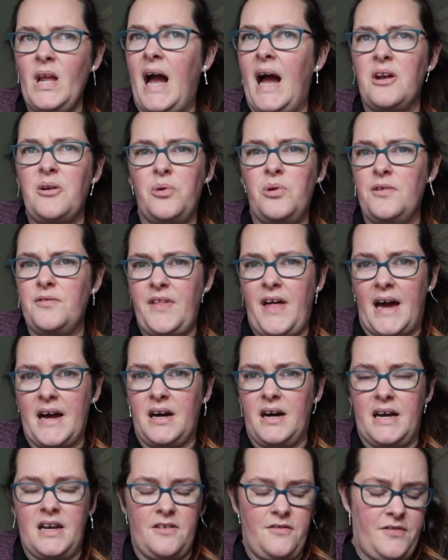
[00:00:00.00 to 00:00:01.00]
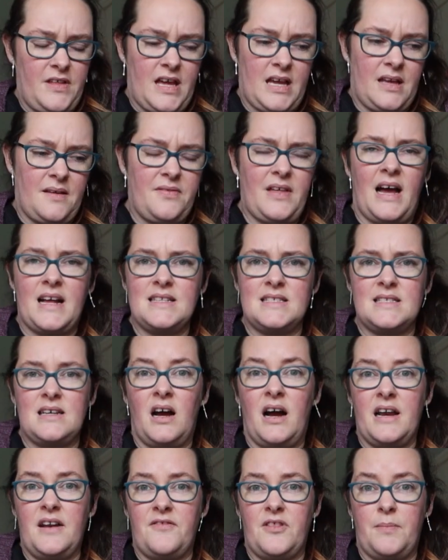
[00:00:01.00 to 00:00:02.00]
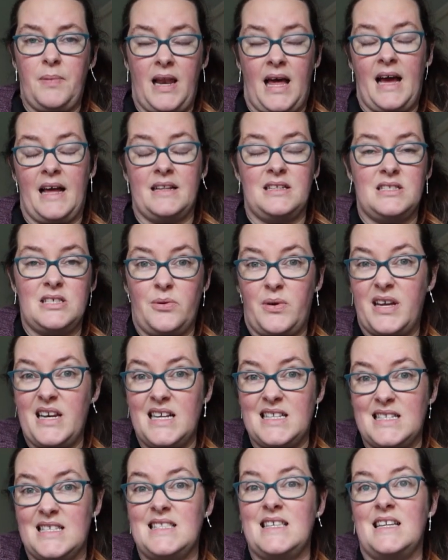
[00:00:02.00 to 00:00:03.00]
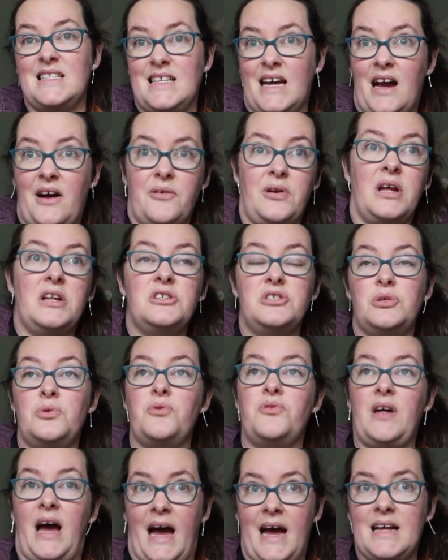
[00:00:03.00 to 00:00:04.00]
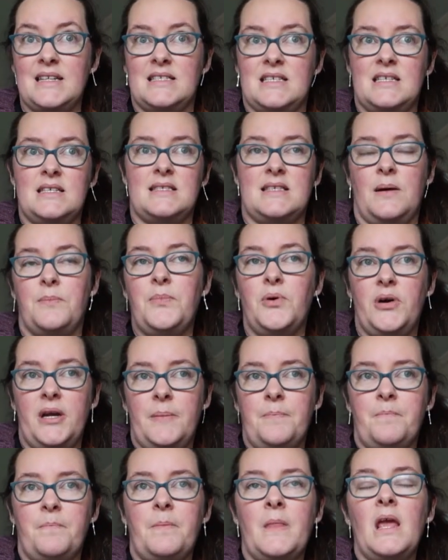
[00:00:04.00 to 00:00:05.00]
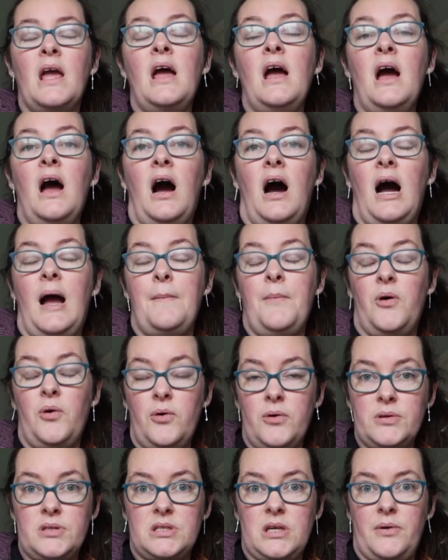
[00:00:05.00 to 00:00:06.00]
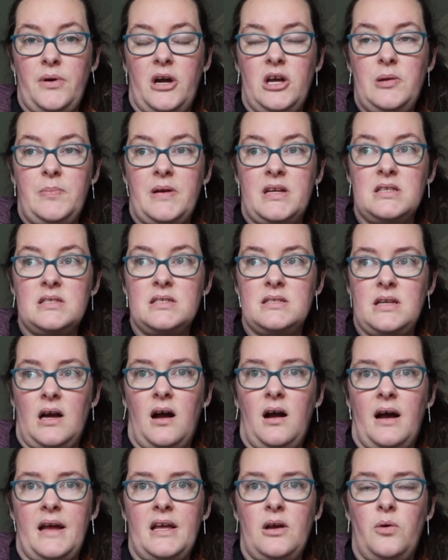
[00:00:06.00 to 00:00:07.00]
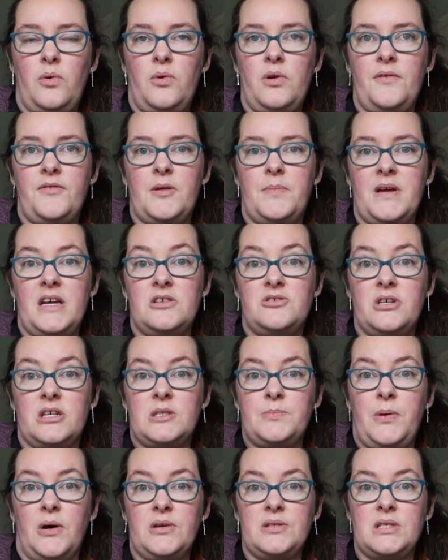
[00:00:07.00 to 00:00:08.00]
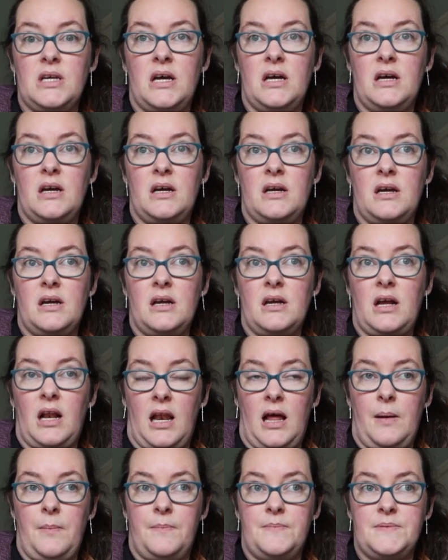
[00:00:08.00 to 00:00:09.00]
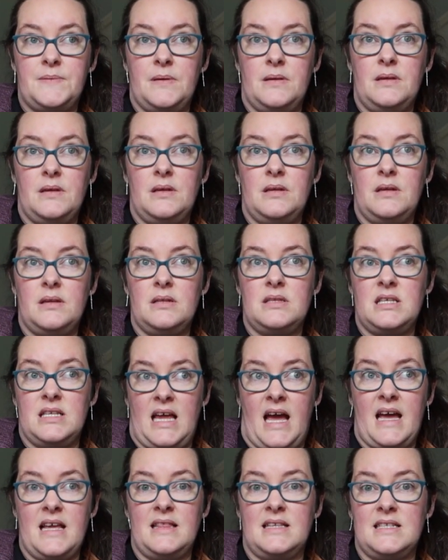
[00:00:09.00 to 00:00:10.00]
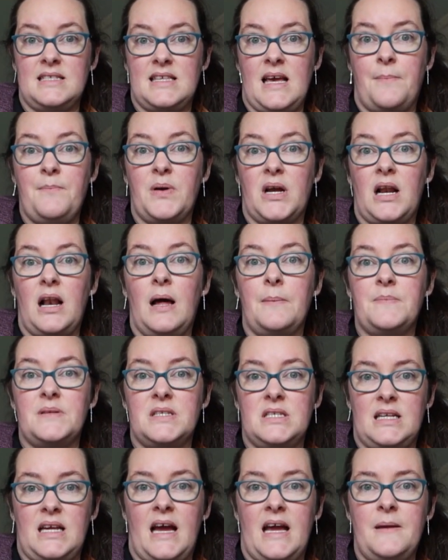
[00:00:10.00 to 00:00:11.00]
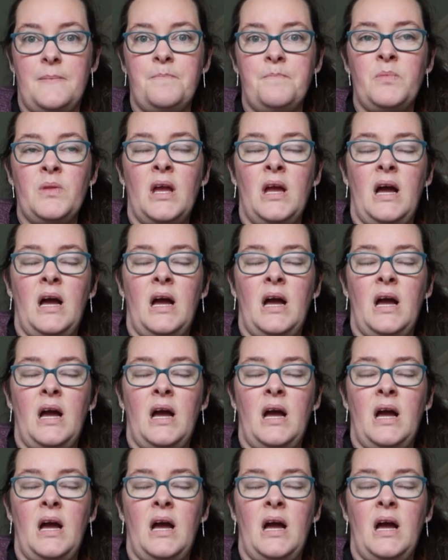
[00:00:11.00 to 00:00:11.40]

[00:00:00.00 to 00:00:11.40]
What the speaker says: And all of that kind of thing. That's kind of the plan. So I need to sit down and do that at some point. I'm also hoping to dye all of the Beatrix Potter clubs today, the December club today.